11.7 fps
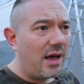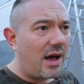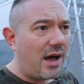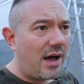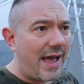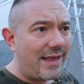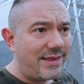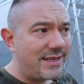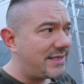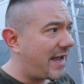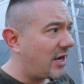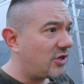at
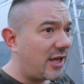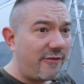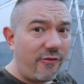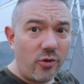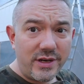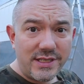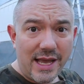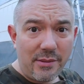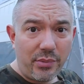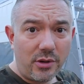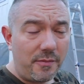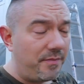this age. Like for
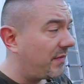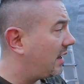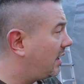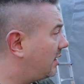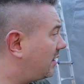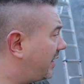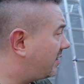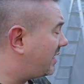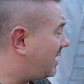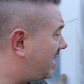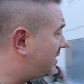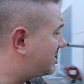example, like the
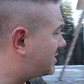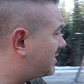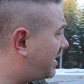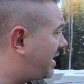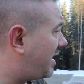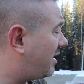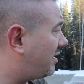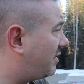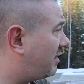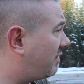kids, they're